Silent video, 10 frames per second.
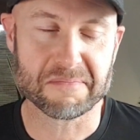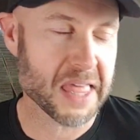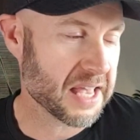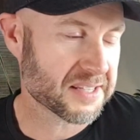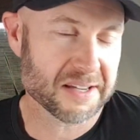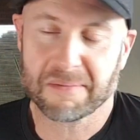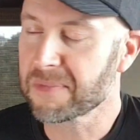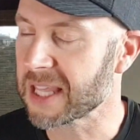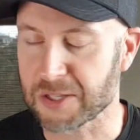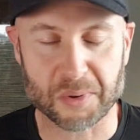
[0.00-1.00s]
That's it.
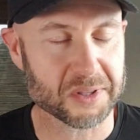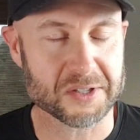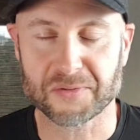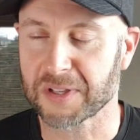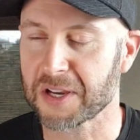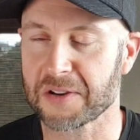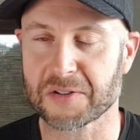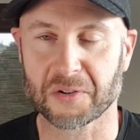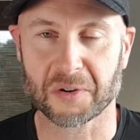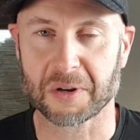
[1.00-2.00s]
That's what these videos
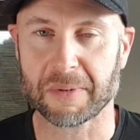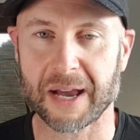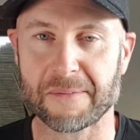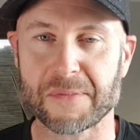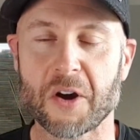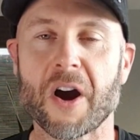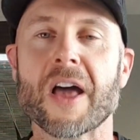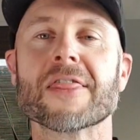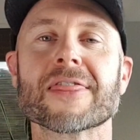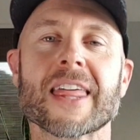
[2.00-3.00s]
are all about. All right,
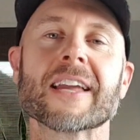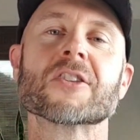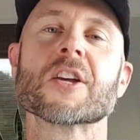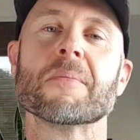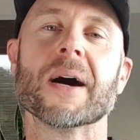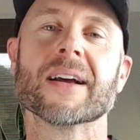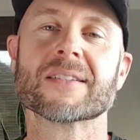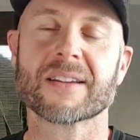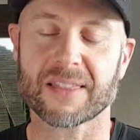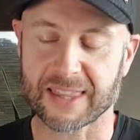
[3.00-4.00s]
thanks so
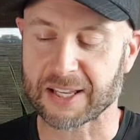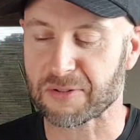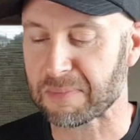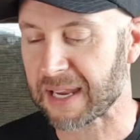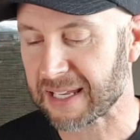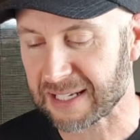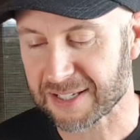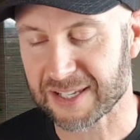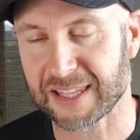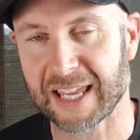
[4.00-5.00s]
much. Thanks for making
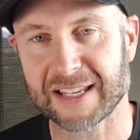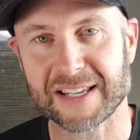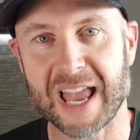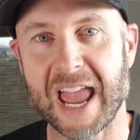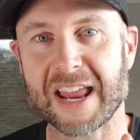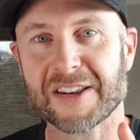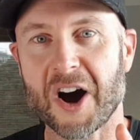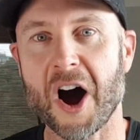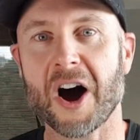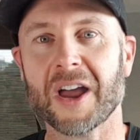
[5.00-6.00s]
it to the end, and
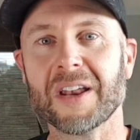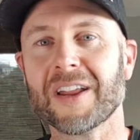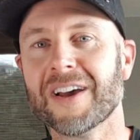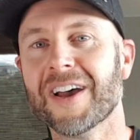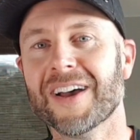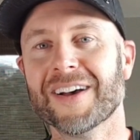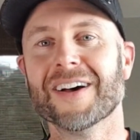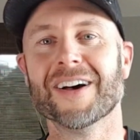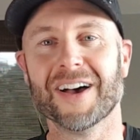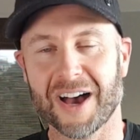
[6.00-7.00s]
I'll
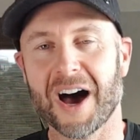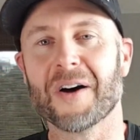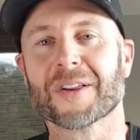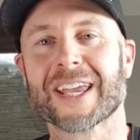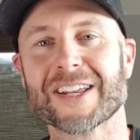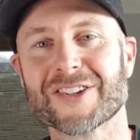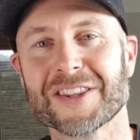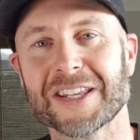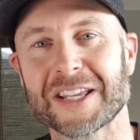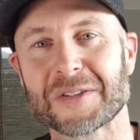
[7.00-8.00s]
catch you in
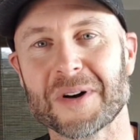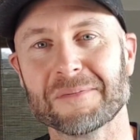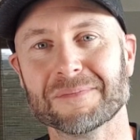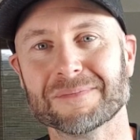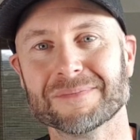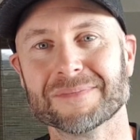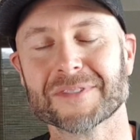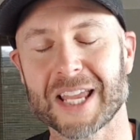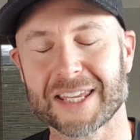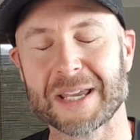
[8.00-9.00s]
the next one.
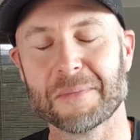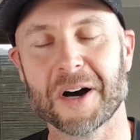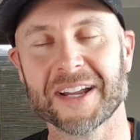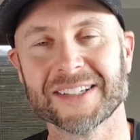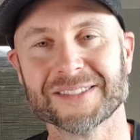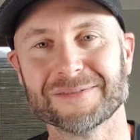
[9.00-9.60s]
Take care, bye.